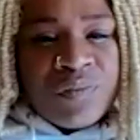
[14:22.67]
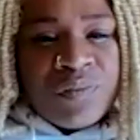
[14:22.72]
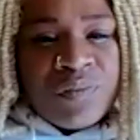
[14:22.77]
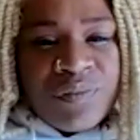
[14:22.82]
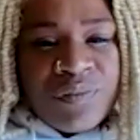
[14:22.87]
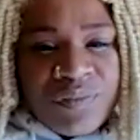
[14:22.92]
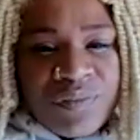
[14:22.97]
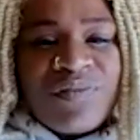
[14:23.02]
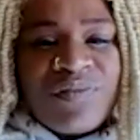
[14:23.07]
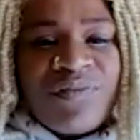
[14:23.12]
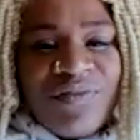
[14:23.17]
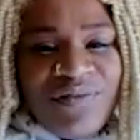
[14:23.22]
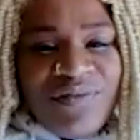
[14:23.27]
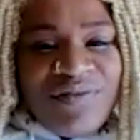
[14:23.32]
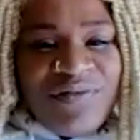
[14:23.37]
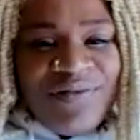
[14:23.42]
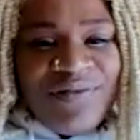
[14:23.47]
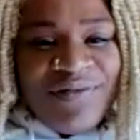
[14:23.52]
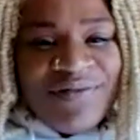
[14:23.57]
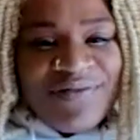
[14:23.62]
Medea,
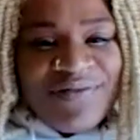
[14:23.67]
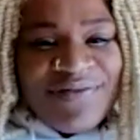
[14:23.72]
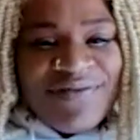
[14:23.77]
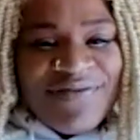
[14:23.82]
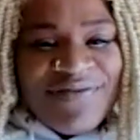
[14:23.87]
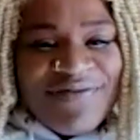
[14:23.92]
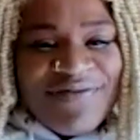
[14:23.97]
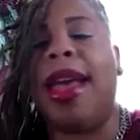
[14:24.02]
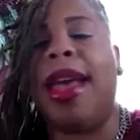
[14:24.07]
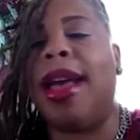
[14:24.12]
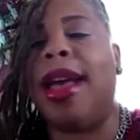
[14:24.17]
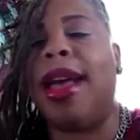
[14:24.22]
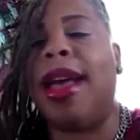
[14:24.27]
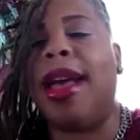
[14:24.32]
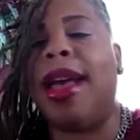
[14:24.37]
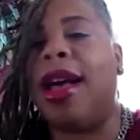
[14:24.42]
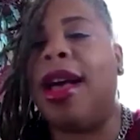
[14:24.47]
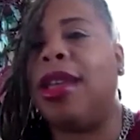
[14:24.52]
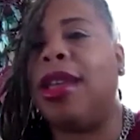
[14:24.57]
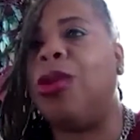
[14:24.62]
honey, you
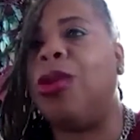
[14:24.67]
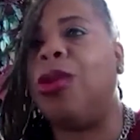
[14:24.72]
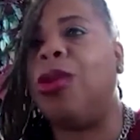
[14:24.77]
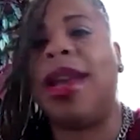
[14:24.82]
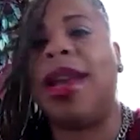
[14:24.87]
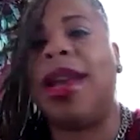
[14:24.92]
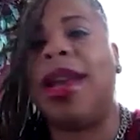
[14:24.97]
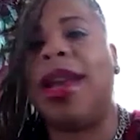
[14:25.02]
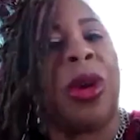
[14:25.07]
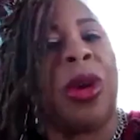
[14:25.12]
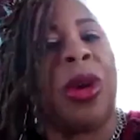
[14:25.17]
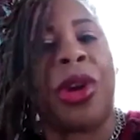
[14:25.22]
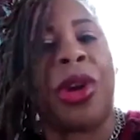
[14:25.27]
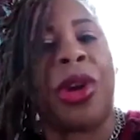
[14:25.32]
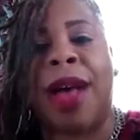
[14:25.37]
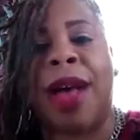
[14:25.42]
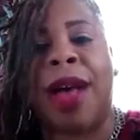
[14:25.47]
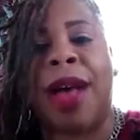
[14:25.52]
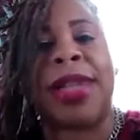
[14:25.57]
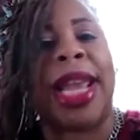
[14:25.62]
could not go to her
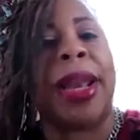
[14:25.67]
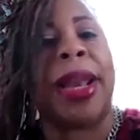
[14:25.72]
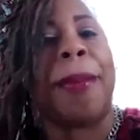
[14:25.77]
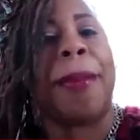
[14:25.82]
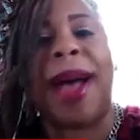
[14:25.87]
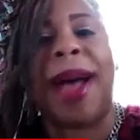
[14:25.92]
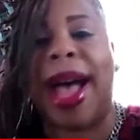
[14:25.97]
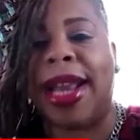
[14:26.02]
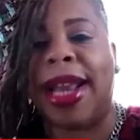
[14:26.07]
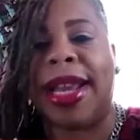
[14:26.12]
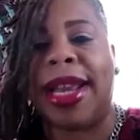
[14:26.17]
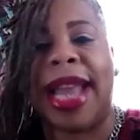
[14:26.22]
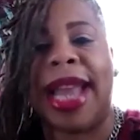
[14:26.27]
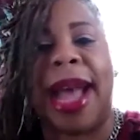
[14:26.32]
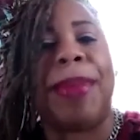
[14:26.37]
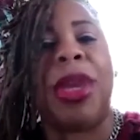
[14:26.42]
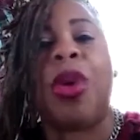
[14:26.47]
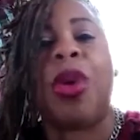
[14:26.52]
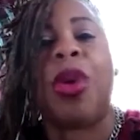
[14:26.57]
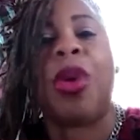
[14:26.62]
house and a pot not
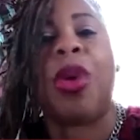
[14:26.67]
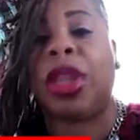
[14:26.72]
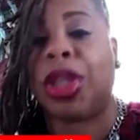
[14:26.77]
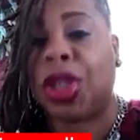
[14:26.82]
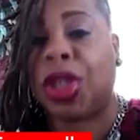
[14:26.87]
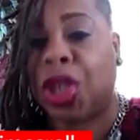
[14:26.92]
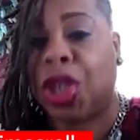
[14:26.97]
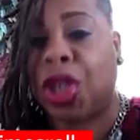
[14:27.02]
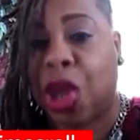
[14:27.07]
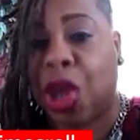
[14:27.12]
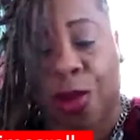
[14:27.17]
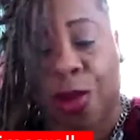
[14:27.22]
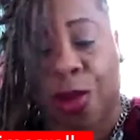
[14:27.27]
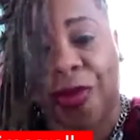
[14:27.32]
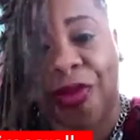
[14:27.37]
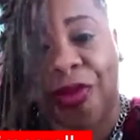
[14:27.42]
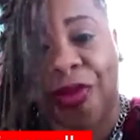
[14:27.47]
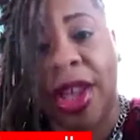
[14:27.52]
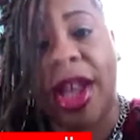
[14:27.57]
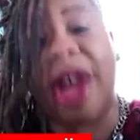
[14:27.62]
be on the stove,
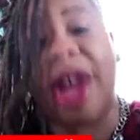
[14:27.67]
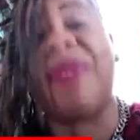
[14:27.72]
a